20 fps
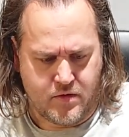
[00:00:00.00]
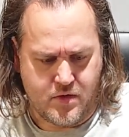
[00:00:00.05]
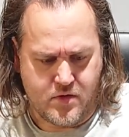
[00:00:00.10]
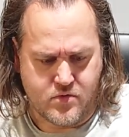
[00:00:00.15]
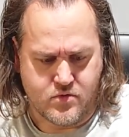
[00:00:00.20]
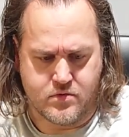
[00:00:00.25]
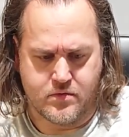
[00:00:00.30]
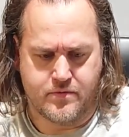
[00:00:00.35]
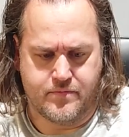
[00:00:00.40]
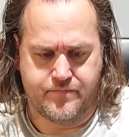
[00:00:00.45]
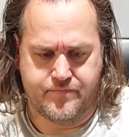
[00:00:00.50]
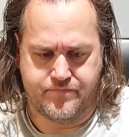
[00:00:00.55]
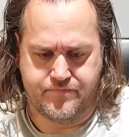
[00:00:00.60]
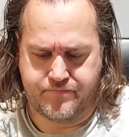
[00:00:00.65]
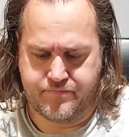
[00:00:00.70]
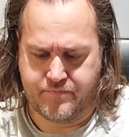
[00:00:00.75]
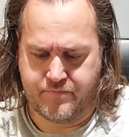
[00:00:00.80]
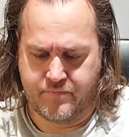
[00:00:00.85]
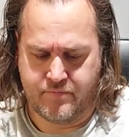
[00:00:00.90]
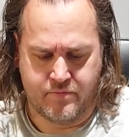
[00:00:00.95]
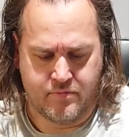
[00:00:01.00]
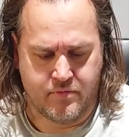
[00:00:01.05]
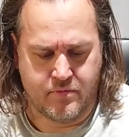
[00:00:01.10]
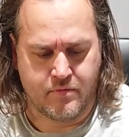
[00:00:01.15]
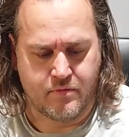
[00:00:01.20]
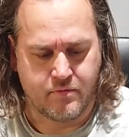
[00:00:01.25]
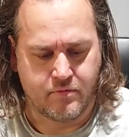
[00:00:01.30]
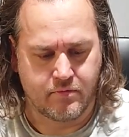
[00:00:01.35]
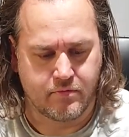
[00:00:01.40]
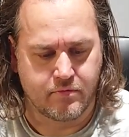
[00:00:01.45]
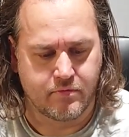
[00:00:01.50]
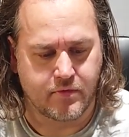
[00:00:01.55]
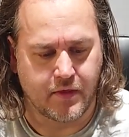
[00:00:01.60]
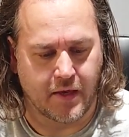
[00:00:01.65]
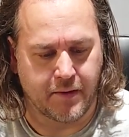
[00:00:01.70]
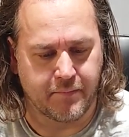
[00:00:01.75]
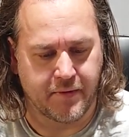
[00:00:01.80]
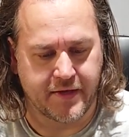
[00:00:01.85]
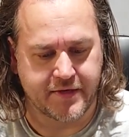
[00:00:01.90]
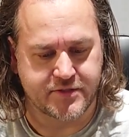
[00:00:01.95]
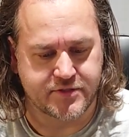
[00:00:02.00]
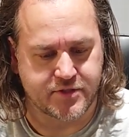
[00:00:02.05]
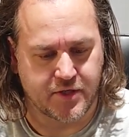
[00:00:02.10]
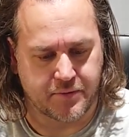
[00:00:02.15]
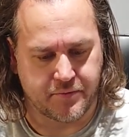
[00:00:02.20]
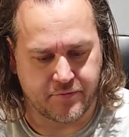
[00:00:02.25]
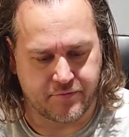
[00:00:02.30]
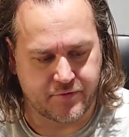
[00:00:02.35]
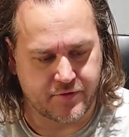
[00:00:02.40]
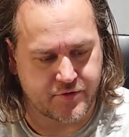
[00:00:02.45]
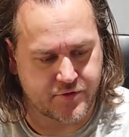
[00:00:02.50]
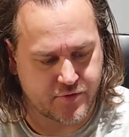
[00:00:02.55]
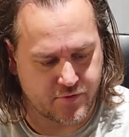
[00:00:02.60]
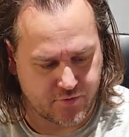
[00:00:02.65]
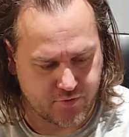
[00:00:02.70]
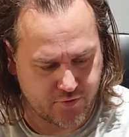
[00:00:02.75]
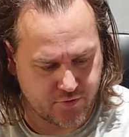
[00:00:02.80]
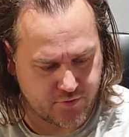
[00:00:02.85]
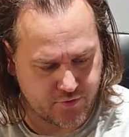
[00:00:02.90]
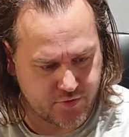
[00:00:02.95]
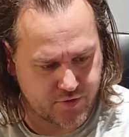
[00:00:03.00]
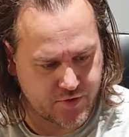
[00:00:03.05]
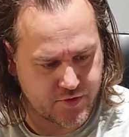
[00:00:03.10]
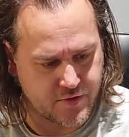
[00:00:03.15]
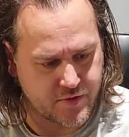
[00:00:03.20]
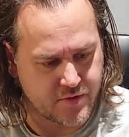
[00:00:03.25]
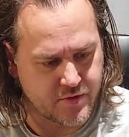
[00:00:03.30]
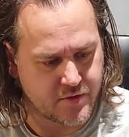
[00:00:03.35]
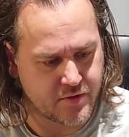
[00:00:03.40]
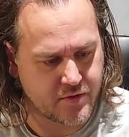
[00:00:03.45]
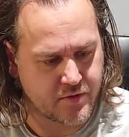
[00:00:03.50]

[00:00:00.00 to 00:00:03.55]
Oh, they made some of the screws.